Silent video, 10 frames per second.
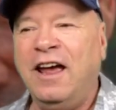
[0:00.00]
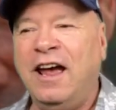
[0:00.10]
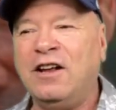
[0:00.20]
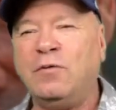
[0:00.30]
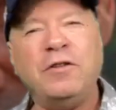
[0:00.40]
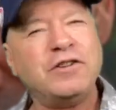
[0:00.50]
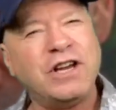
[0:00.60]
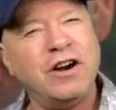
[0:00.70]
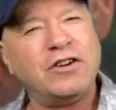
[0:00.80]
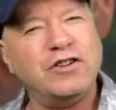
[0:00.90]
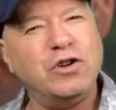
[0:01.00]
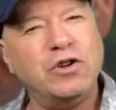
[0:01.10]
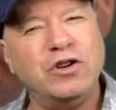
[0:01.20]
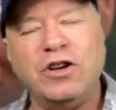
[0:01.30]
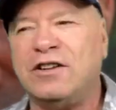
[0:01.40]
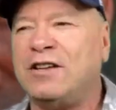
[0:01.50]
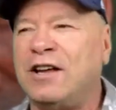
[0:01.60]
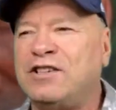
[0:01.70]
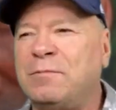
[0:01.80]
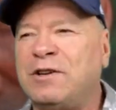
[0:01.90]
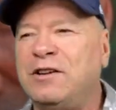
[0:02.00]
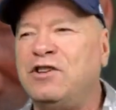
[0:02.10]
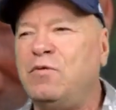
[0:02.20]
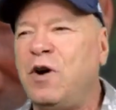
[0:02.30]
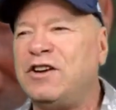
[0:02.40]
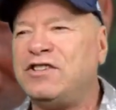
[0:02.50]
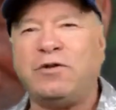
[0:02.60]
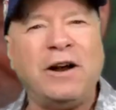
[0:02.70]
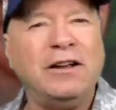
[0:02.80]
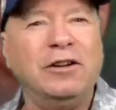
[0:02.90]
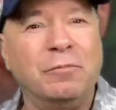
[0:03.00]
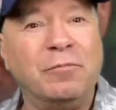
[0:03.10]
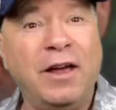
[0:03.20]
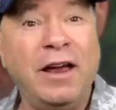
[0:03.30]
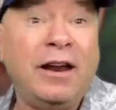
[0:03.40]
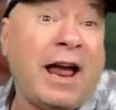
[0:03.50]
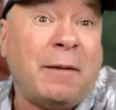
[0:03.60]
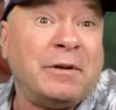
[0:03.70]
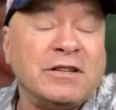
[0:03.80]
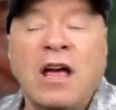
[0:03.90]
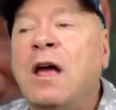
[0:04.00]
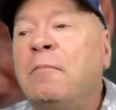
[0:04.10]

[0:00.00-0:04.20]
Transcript: And it's one of those characters you, it's, it's sometimes you want to strangle him, and it happens.